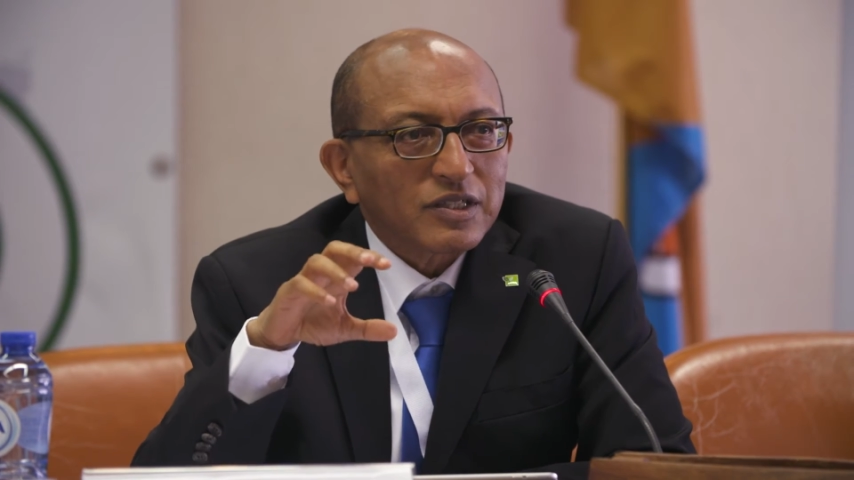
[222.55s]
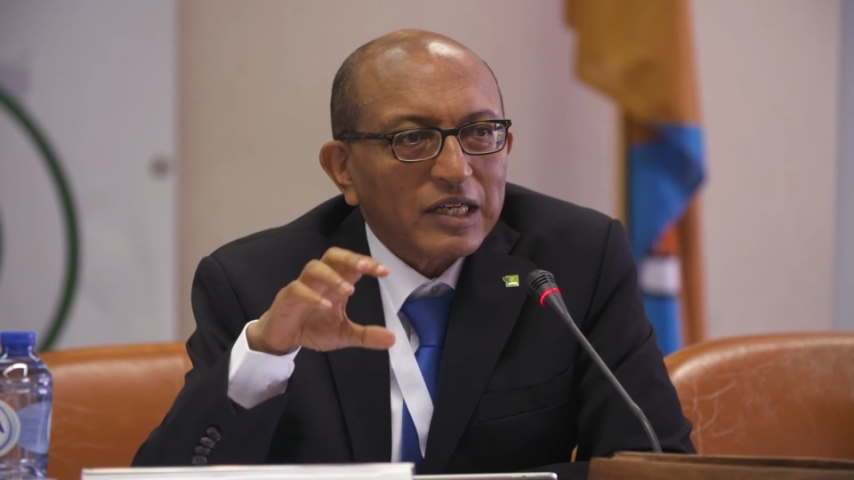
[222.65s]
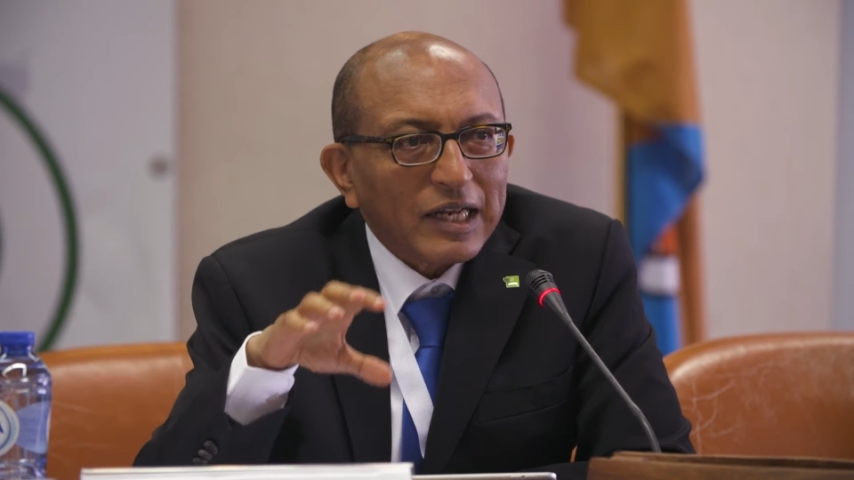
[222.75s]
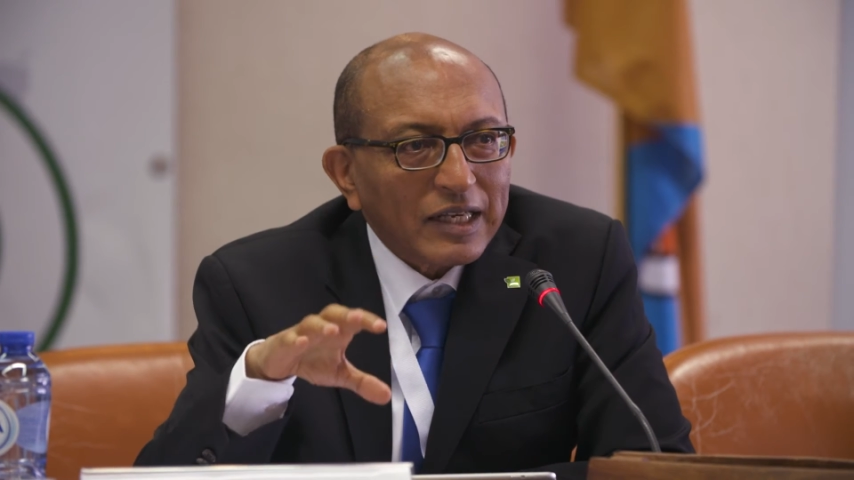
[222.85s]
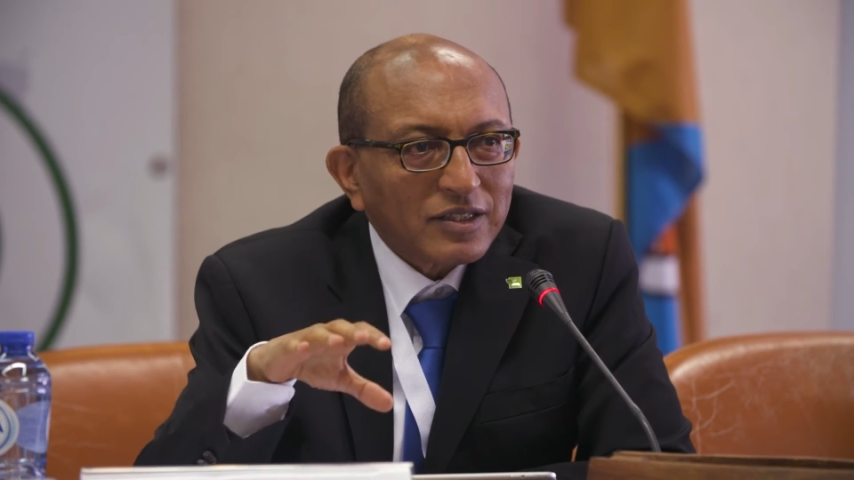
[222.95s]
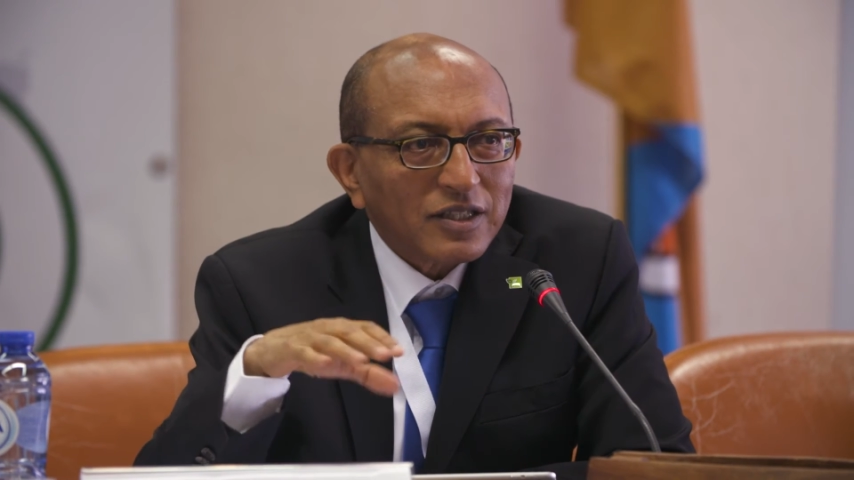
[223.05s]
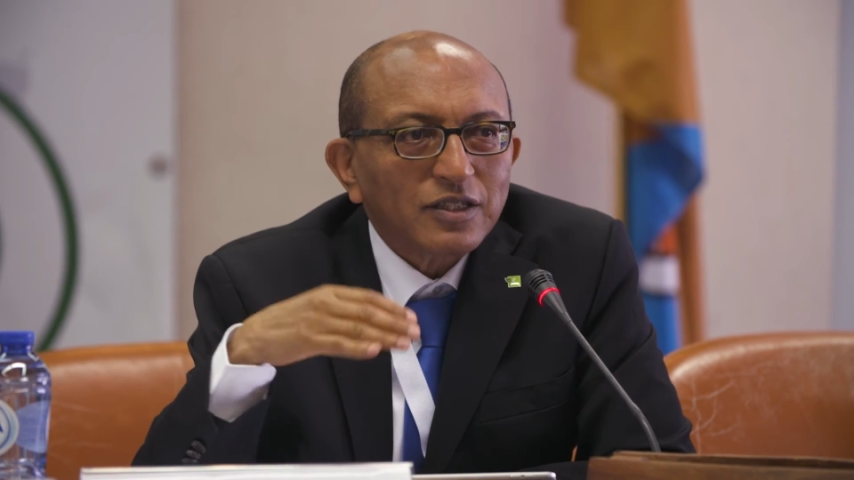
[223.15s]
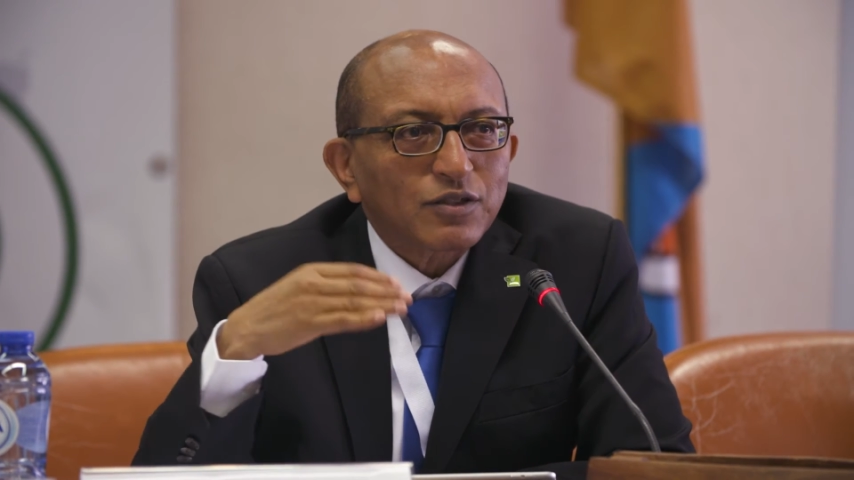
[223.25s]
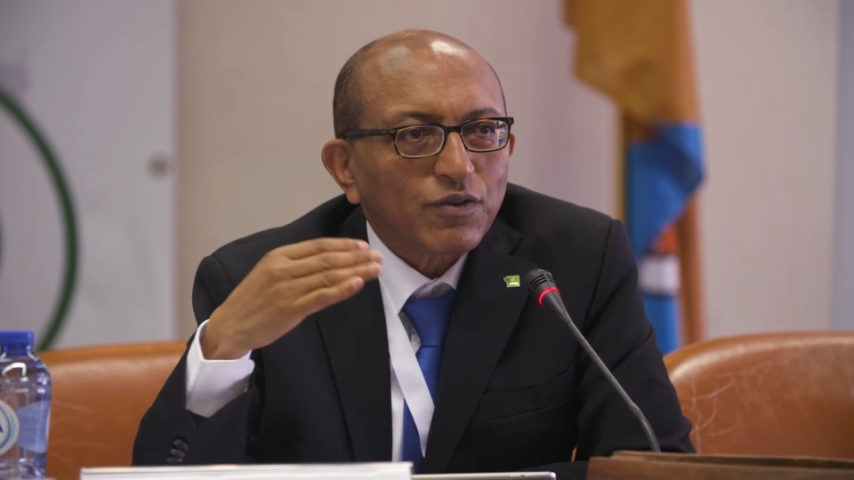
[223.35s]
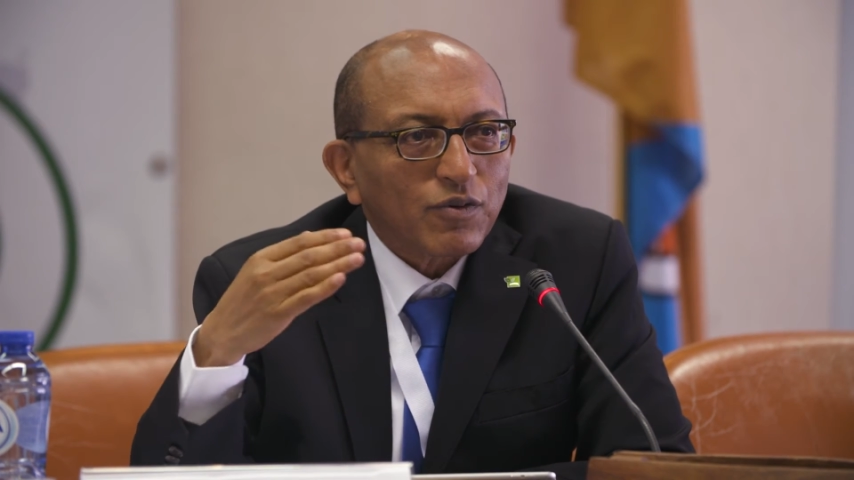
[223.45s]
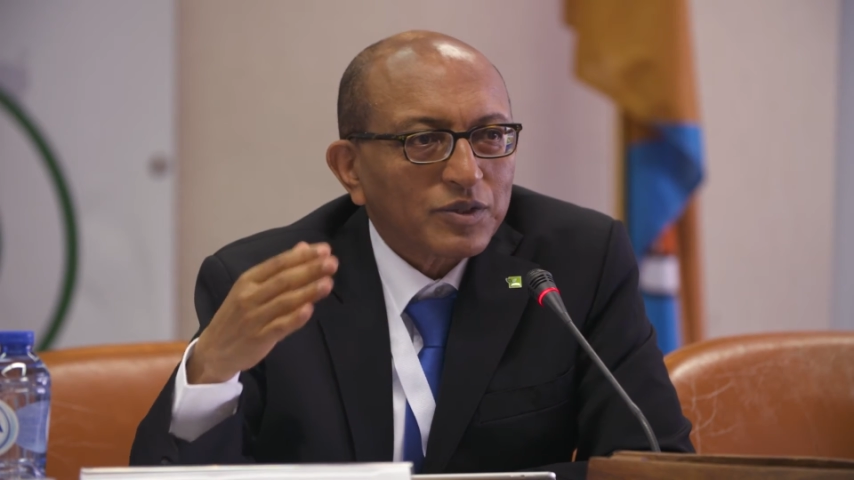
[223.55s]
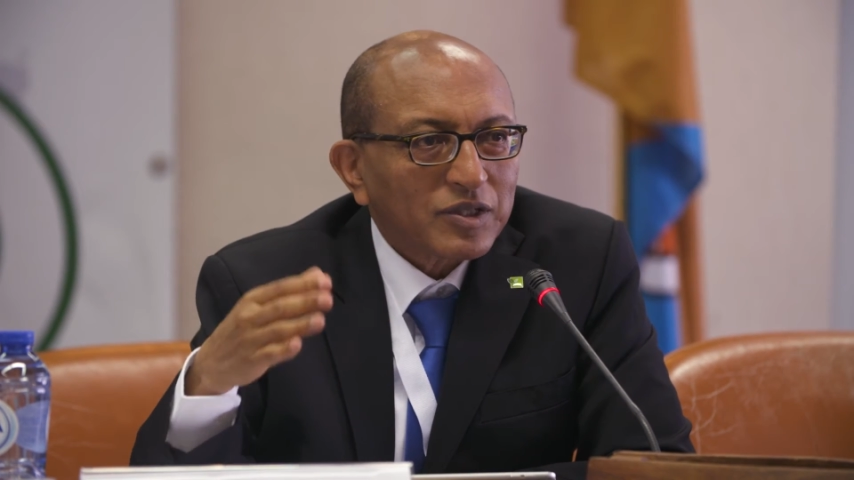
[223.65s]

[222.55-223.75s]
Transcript: the lessons from